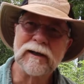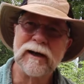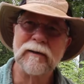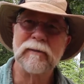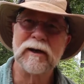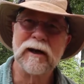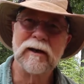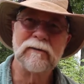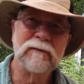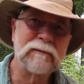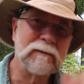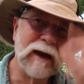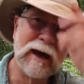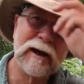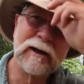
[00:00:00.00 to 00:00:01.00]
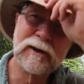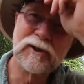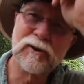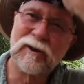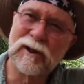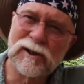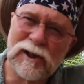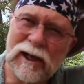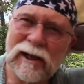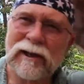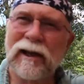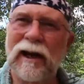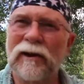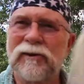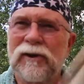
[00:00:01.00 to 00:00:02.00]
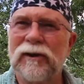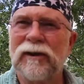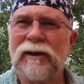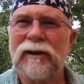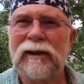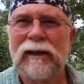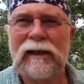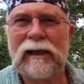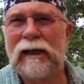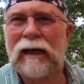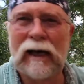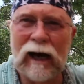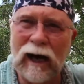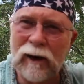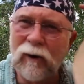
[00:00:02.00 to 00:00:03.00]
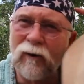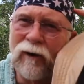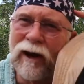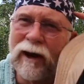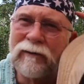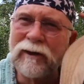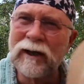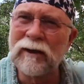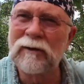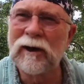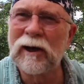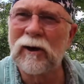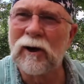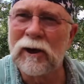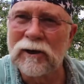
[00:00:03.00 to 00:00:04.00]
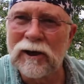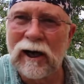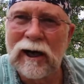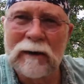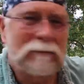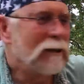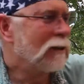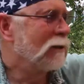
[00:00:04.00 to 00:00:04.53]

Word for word: I mean, I've had a history of skin cancer. I don't have anything on top.